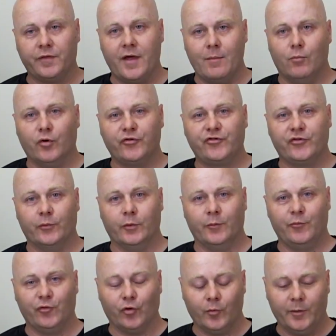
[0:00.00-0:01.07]
that moisture will
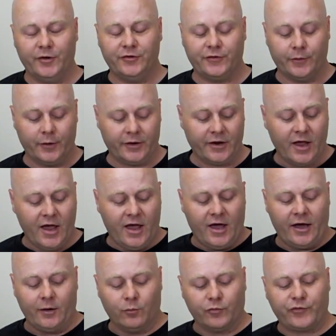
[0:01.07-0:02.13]
absorb into it
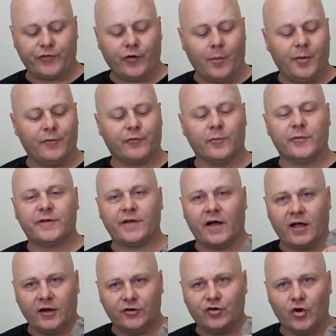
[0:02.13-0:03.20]
and it will stop it from
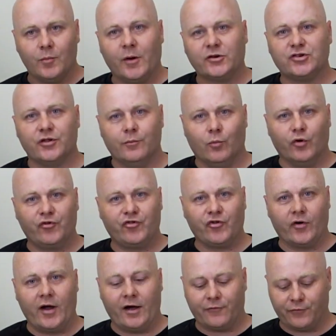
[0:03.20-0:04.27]
sucking too much of the
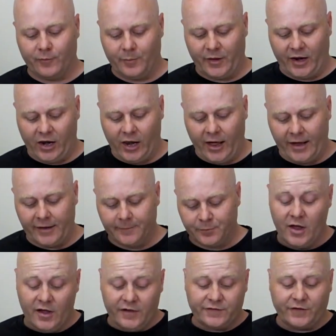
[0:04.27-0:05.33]
moisture out from the clay.
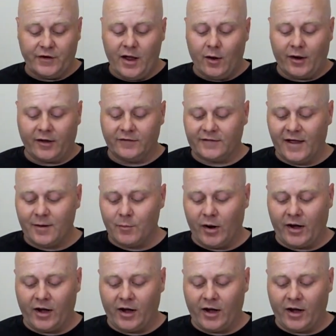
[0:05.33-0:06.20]
So now I can take my